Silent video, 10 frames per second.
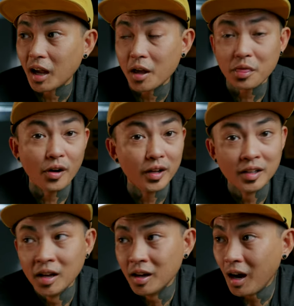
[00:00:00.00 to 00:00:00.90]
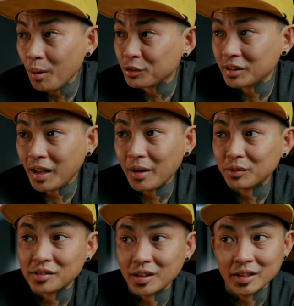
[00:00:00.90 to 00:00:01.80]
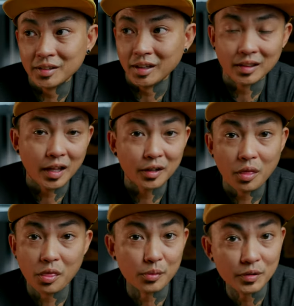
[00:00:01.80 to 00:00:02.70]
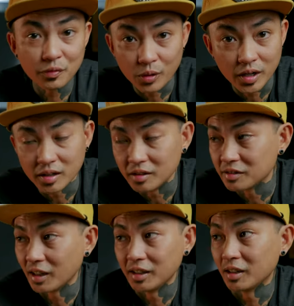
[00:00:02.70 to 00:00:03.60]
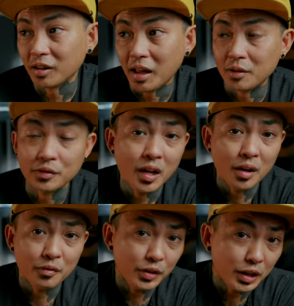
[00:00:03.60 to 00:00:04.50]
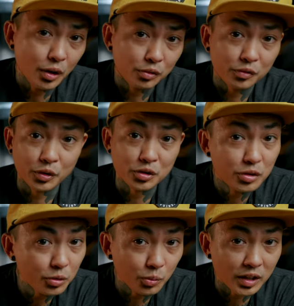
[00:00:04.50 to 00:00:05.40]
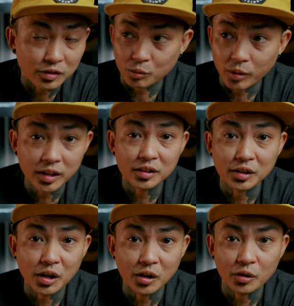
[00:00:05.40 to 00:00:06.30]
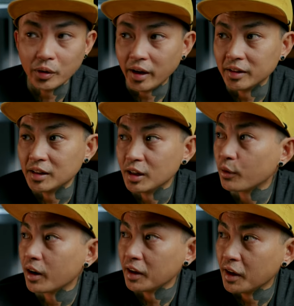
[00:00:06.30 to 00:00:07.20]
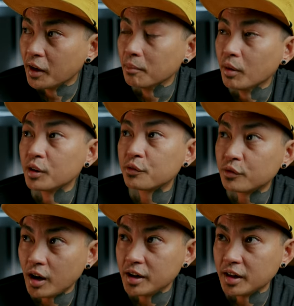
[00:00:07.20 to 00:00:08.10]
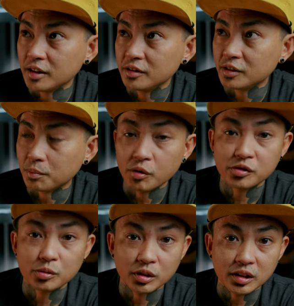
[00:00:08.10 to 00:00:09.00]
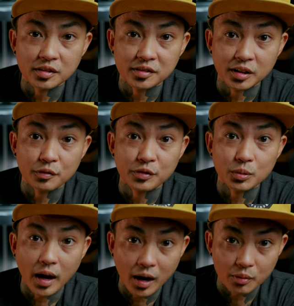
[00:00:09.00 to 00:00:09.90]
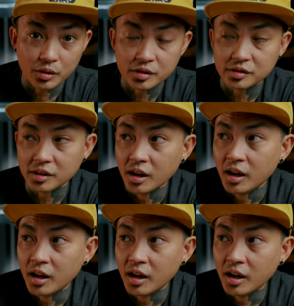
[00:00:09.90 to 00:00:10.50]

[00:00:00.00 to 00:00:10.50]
I thought I was gonna have this done in like 3-4 days, and then I'll have videos for 2 weeks ready to go. And here I am on a Friday, supposed to release in a few hours,